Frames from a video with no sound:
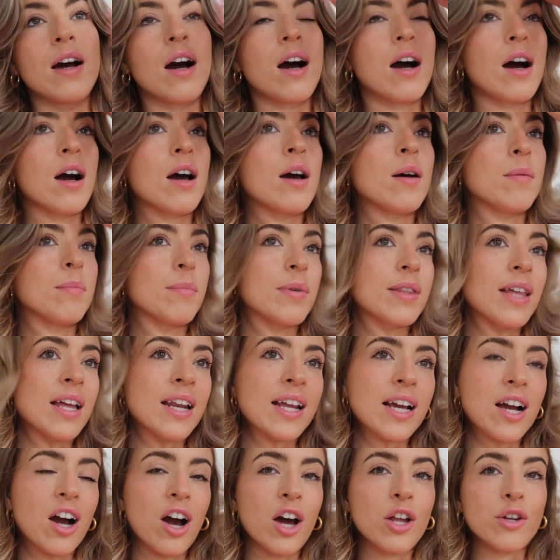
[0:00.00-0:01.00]
um, but then
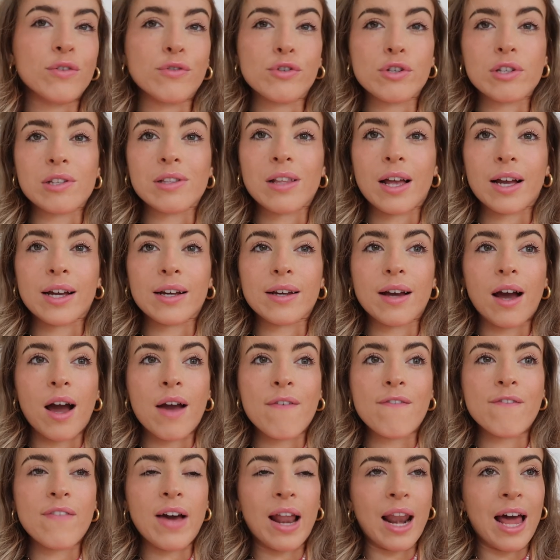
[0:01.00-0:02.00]
it kind of just like I
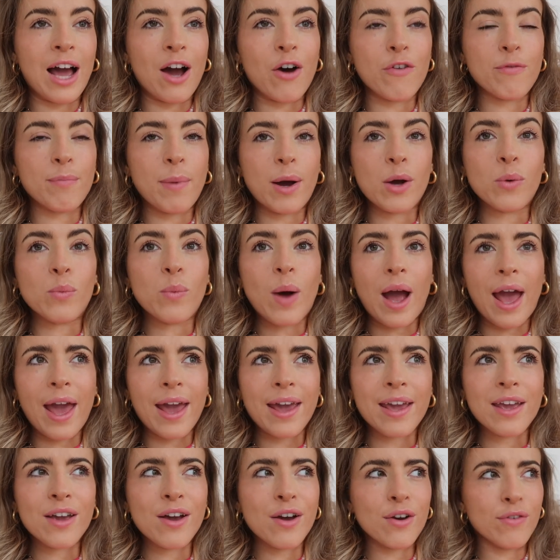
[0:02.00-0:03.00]
fell out of my
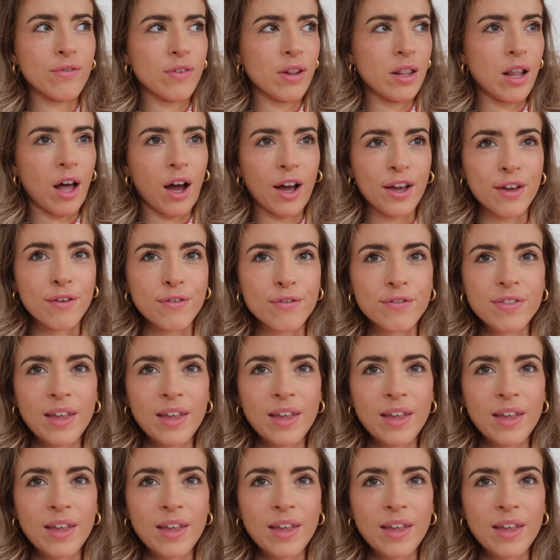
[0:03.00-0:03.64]
way of life